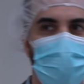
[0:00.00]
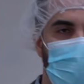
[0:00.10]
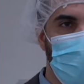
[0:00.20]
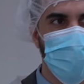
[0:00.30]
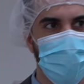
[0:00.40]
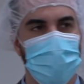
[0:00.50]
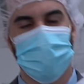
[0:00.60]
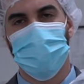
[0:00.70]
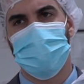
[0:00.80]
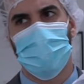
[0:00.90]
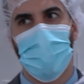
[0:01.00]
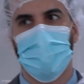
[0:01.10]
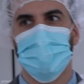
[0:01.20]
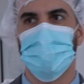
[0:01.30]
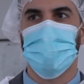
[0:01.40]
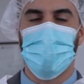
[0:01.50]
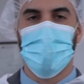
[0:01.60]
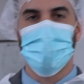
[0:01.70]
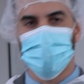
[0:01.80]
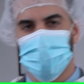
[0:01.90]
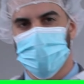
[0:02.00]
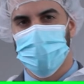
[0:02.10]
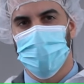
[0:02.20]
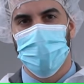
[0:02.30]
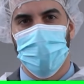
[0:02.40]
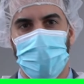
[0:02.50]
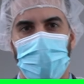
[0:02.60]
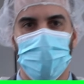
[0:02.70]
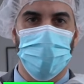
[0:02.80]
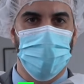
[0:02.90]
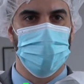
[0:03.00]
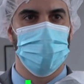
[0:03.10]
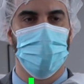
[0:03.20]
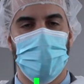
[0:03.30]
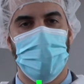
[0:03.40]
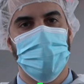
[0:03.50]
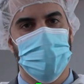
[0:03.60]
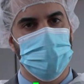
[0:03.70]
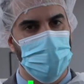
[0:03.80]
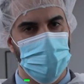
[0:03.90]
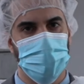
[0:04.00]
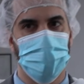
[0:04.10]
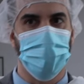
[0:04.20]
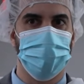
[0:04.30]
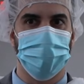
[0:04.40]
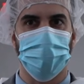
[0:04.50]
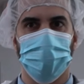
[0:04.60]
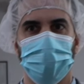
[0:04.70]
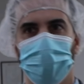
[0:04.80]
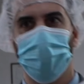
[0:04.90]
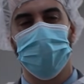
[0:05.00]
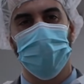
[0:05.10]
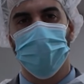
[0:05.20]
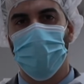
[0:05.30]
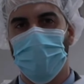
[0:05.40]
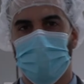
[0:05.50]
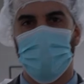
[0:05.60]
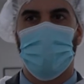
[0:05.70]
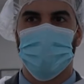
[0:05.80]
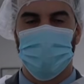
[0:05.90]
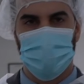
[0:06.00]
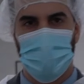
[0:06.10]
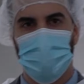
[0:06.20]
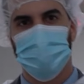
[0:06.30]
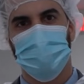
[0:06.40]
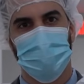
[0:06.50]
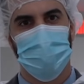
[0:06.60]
5 different packaging lines, and all of the lines per shift can do up to 20,000 bottles.